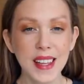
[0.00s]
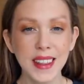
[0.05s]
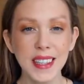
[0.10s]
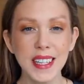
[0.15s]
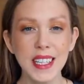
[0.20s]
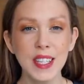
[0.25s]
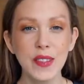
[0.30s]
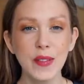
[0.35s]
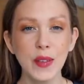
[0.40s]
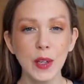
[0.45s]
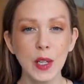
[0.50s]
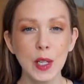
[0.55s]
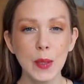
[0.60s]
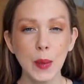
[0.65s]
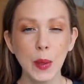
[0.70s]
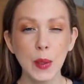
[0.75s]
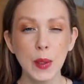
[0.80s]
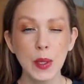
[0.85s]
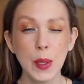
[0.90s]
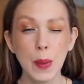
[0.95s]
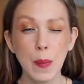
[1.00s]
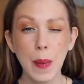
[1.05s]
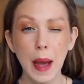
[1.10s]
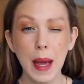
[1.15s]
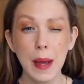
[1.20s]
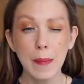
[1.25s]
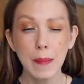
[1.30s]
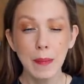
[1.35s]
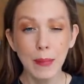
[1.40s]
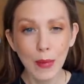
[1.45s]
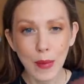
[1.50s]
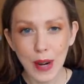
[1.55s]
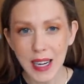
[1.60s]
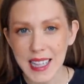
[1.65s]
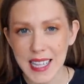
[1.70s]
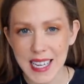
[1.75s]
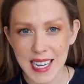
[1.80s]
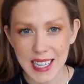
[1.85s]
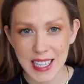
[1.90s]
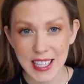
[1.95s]
This video is sponsored by
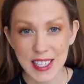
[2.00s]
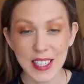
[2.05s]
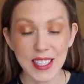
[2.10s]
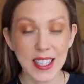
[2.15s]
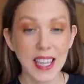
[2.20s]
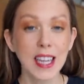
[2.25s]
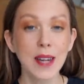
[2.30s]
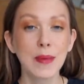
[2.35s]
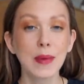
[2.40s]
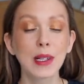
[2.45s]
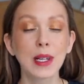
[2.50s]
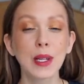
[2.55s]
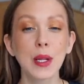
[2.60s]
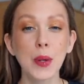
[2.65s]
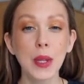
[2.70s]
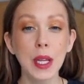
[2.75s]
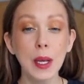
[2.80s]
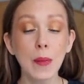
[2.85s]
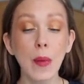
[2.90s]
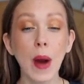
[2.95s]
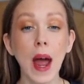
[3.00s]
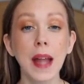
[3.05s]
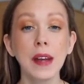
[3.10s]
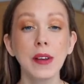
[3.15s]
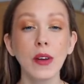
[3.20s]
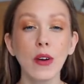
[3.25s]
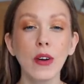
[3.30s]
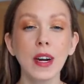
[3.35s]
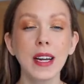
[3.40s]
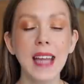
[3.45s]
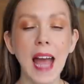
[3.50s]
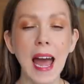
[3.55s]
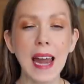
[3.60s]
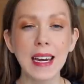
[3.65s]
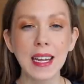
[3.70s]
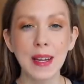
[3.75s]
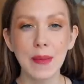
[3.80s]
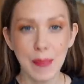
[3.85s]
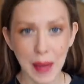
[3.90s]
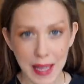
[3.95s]
brilliant sustainable clothing brand
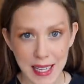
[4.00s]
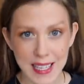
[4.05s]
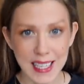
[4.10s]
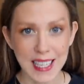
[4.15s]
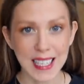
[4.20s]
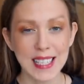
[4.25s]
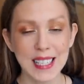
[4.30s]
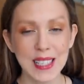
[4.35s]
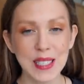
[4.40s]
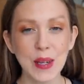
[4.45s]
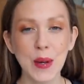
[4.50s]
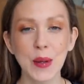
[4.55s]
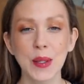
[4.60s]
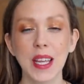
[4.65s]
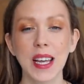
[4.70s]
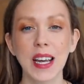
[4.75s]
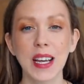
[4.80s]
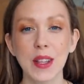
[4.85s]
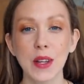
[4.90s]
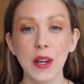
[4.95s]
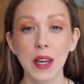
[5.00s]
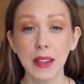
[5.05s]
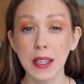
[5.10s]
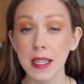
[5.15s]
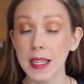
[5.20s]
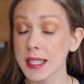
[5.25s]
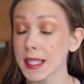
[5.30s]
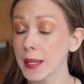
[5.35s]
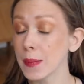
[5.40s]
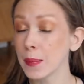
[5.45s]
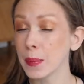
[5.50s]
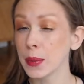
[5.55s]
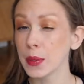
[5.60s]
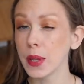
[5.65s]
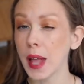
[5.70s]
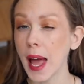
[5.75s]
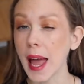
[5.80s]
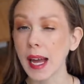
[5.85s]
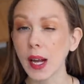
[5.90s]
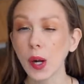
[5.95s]
Organic Basics. Go take a look at their
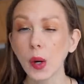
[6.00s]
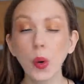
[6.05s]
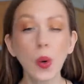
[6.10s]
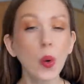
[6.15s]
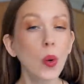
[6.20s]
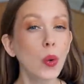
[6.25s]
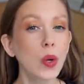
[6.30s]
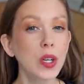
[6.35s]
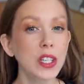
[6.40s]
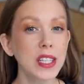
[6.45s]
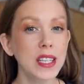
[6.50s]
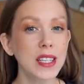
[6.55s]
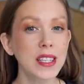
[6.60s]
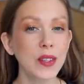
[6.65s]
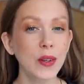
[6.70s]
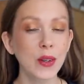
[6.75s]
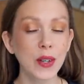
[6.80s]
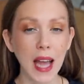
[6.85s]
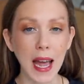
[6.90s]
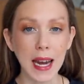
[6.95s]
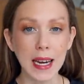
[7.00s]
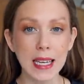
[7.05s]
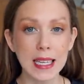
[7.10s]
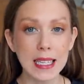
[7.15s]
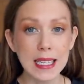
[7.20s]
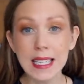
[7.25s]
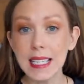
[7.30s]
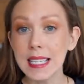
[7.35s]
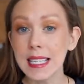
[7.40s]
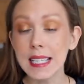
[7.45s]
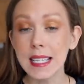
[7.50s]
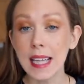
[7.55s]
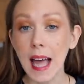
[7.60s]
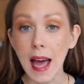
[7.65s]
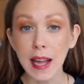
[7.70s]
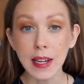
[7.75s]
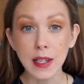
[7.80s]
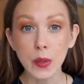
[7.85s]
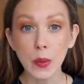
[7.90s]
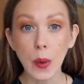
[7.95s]
simple and gorgeous organic tees,
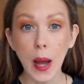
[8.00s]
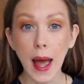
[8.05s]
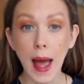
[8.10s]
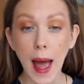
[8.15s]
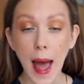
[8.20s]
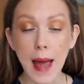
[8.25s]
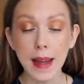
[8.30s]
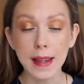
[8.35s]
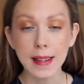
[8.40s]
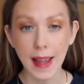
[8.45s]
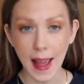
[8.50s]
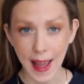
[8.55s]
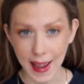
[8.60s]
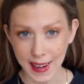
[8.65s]
underwear and